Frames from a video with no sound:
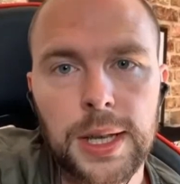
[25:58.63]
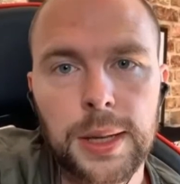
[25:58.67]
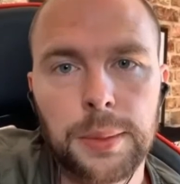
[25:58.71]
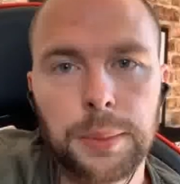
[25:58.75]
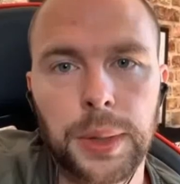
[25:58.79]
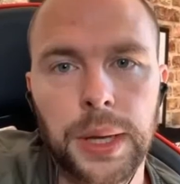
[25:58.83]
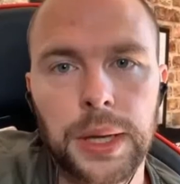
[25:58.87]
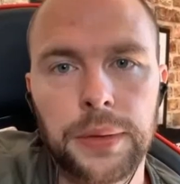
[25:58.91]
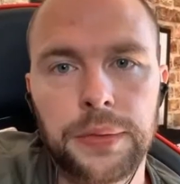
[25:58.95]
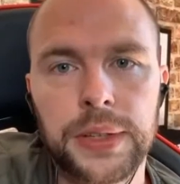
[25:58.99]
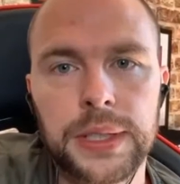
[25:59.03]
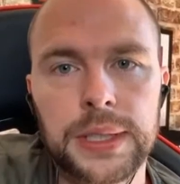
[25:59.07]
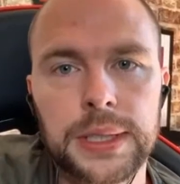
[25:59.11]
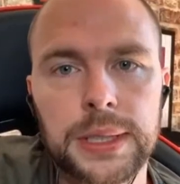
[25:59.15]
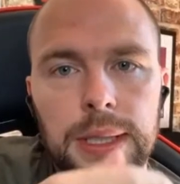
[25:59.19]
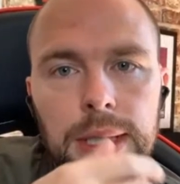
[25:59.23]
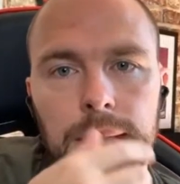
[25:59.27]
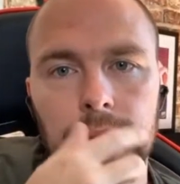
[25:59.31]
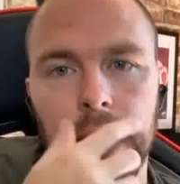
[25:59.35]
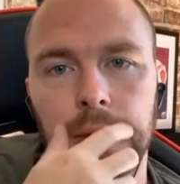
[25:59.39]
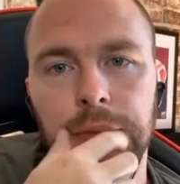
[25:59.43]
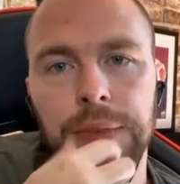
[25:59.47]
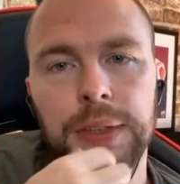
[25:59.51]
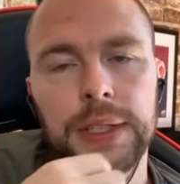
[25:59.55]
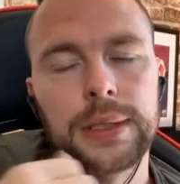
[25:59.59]
But if it's
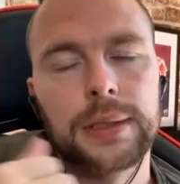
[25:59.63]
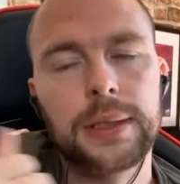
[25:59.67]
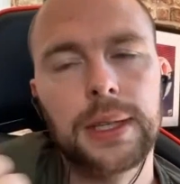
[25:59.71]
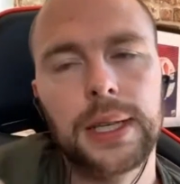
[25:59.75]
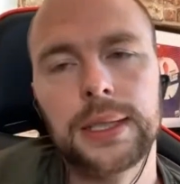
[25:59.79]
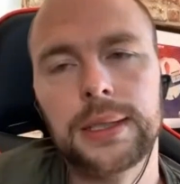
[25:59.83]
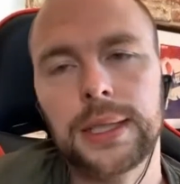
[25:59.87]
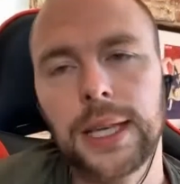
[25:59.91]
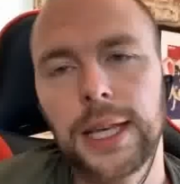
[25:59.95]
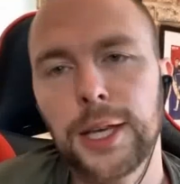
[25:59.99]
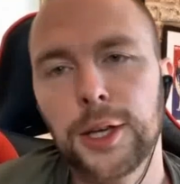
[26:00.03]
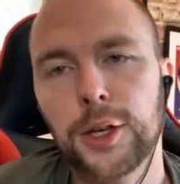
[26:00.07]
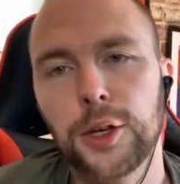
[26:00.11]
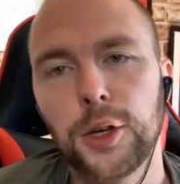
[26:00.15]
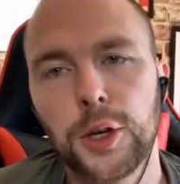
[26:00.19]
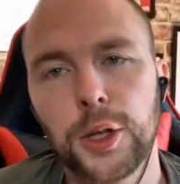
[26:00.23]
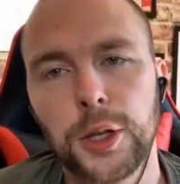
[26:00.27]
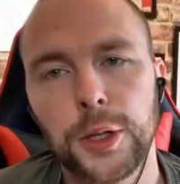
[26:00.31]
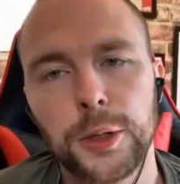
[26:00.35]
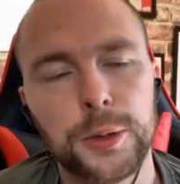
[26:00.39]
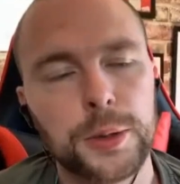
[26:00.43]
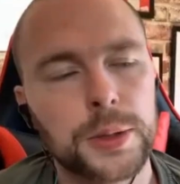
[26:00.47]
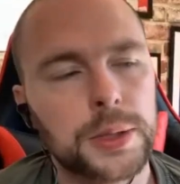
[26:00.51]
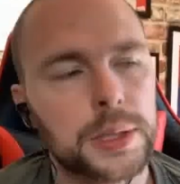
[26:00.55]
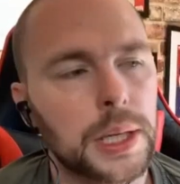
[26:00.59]
that it's
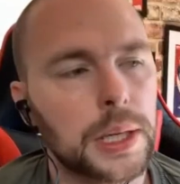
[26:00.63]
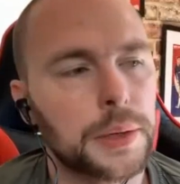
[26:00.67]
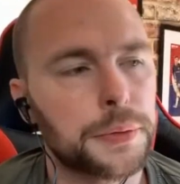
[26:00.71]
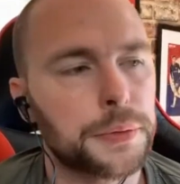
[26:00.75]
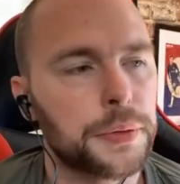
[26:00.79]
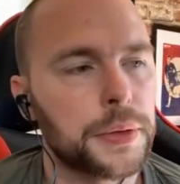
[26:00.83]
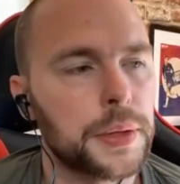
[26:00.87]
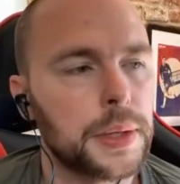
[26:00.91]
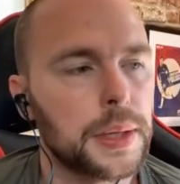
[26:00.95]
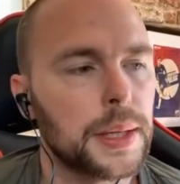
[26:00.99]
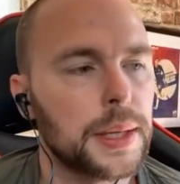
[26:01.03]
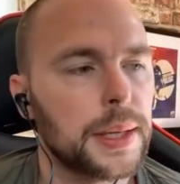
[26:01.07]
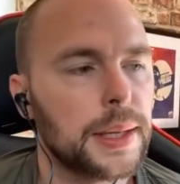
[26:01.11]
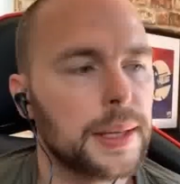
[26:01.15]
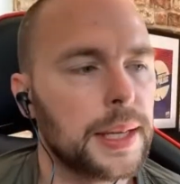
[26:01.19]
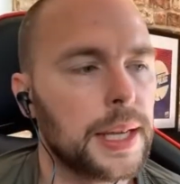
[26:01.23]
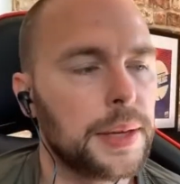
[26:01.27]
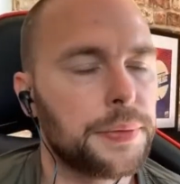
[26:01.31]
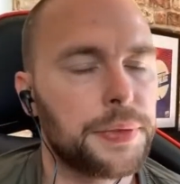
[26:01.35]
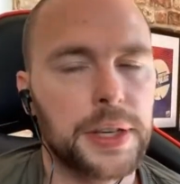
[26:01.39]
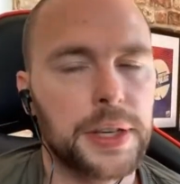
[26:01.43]
inconclusive, if it